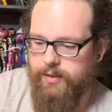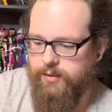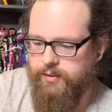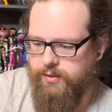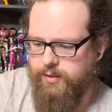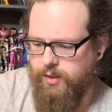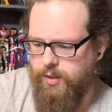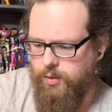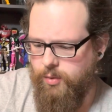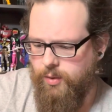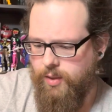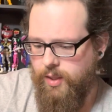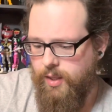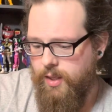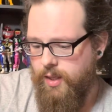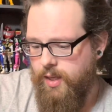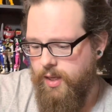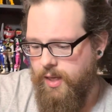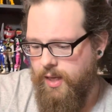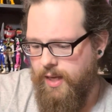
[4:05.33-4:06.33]
so
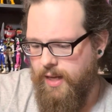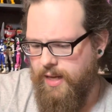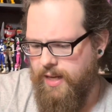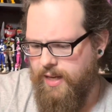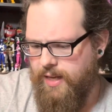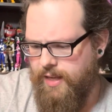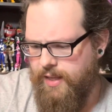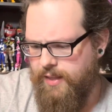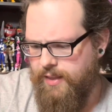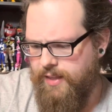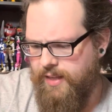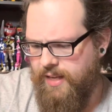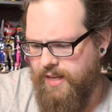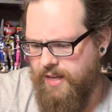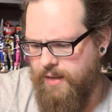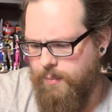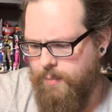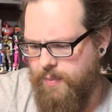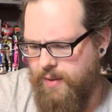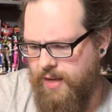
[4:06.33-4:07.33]
I think
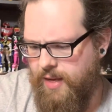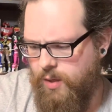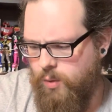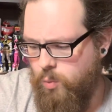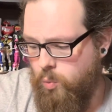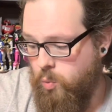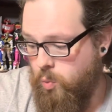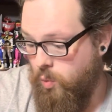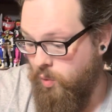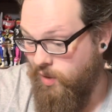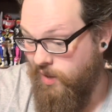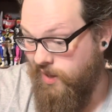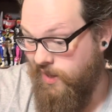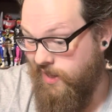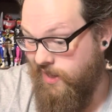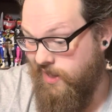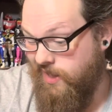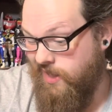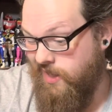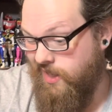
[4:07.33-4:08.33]
I paid
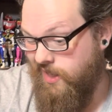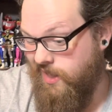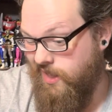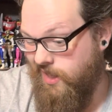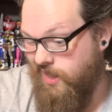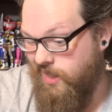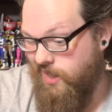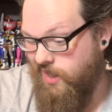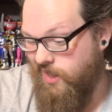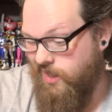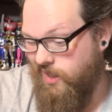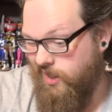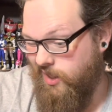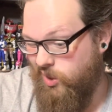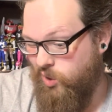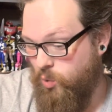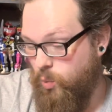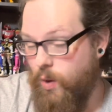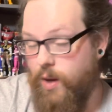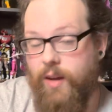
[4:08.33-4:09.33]
like
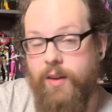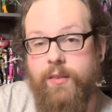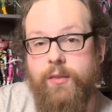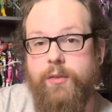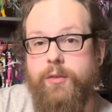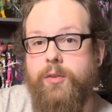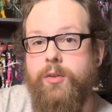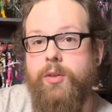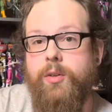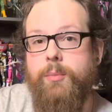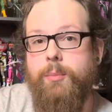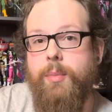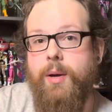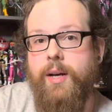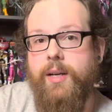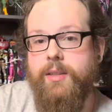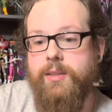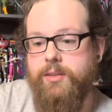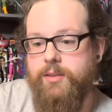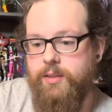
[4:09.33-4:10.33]

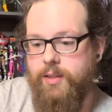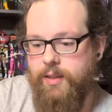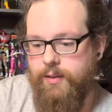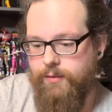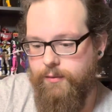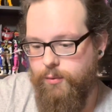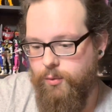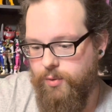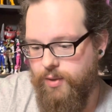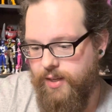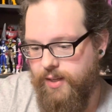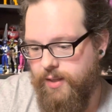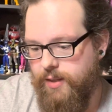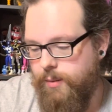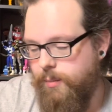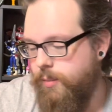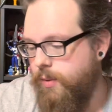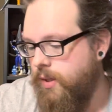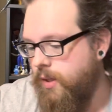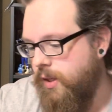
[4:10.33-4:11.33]
$12 for
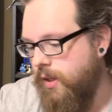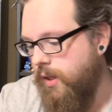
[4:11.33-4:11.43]
him.